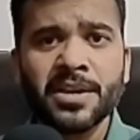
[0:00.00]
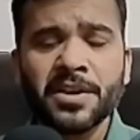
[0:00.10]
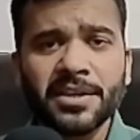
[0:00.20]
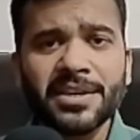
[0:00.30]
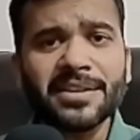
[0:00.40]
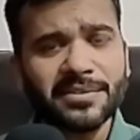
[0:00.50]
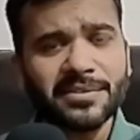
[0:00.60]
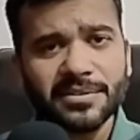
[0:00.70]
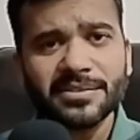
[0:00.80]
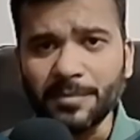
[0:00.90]
Yes,
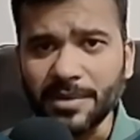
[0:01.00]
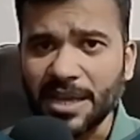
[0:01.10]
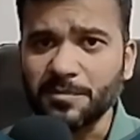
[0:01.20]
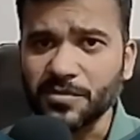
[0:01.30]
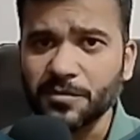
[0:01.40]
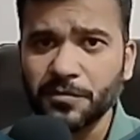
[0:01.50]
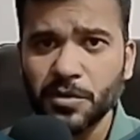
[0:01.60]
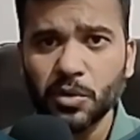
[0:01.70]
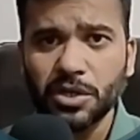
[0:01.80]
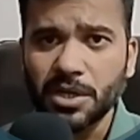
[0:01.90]
sometimes
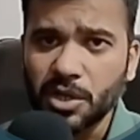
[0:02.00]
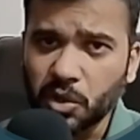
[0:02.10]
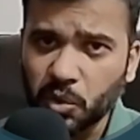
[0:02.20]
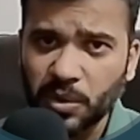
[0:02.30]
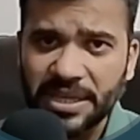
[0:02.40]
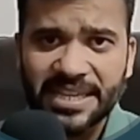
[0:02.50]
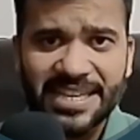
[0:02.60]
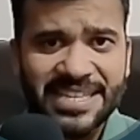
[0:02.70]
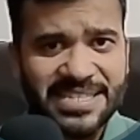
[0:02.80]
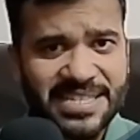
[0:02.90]
few tweak
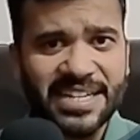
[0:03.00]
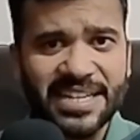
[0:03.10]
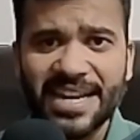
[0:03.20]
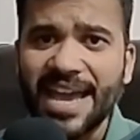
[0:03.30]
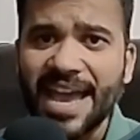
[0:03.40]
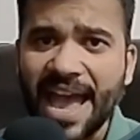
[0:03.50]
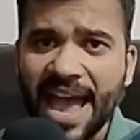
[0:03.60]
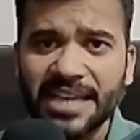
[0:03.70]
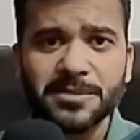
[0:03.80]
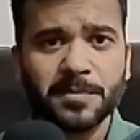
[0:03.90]
is needed
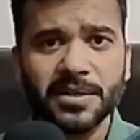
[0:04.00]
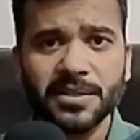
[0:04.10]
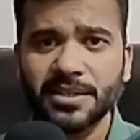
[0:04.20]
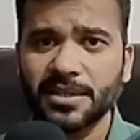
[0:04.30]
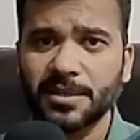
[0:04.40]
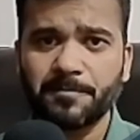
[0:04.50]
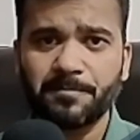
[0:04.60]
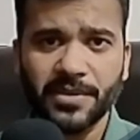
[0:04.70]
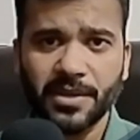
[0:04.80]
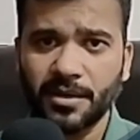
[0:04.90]
as per the
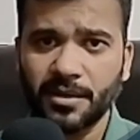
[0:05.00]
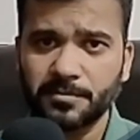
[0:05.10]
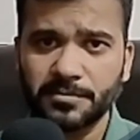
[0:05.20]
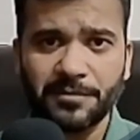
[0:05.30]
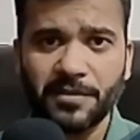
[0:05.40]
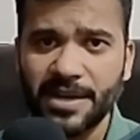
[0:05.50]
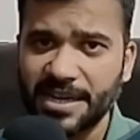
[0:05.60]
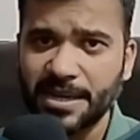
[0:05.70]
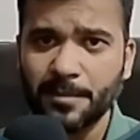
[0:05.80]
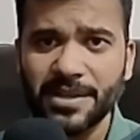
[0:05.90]
different
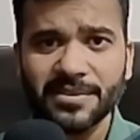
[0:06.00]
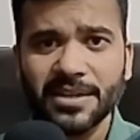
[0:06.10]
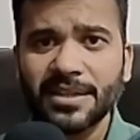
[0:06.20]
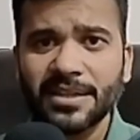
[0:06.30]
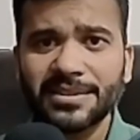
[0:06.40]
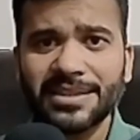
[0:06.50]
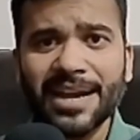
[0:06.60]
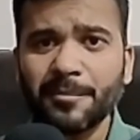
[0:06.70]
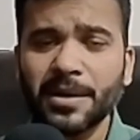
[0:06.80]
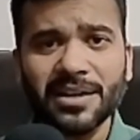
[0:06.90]
database.
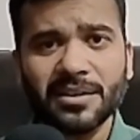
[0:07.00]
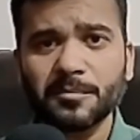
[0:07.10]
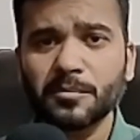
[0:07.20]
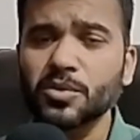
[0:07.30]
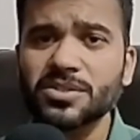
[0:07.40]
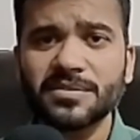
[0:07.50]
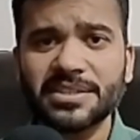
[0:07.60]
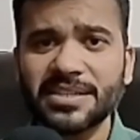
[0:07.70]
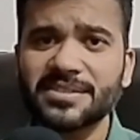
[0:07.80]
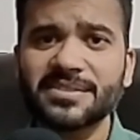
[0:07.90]
But most of the
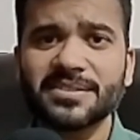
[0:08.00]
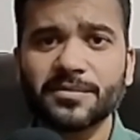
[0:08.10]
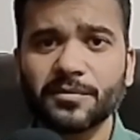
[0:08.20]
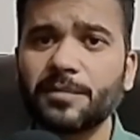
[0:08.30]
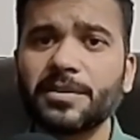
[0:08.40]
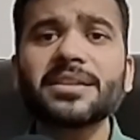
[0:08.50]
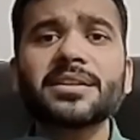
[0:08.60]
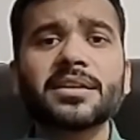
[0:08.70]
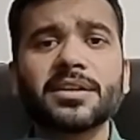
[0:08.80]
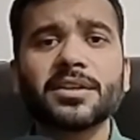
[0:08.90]
things
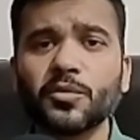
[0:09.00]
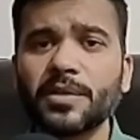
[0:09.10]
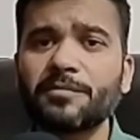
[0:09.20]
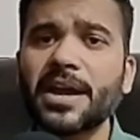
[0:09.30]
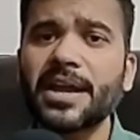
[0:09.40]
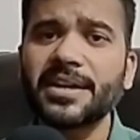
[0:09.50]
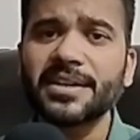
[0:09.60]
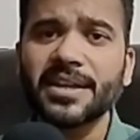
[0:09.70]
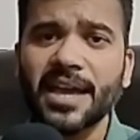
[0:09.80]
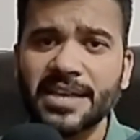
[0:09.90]
you will find it
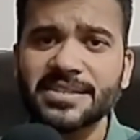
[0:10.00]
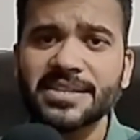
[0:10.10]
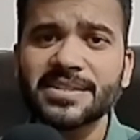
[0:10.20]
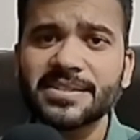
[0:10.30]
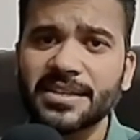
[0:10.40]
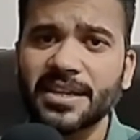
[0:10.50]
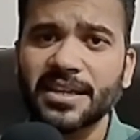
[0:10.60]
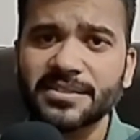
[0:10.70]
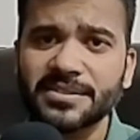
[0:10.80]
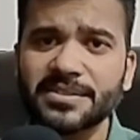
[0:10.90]
as a
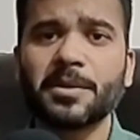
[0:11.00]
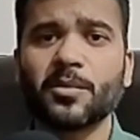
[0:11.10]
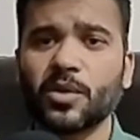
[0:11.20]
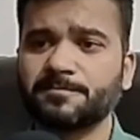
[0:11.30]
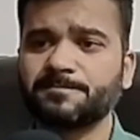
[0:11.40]
similar one.